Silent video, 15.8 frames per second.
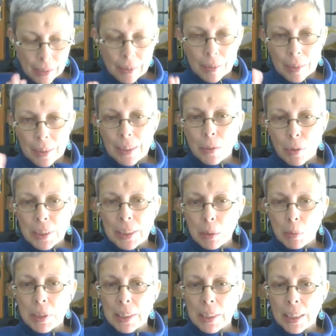this was
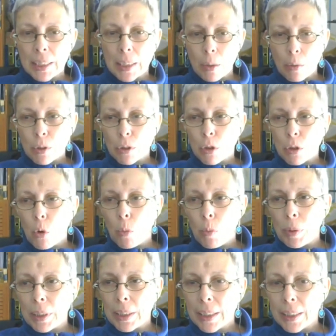something that I was
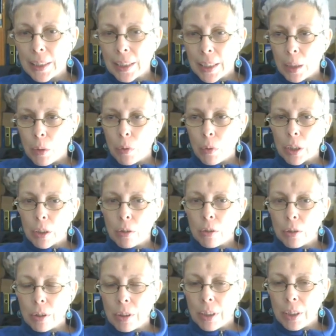hoping that uh, we
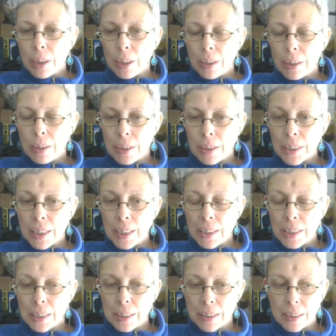could uh,
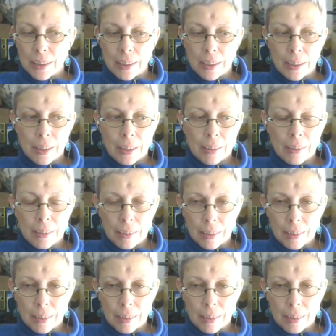discuss uh, in,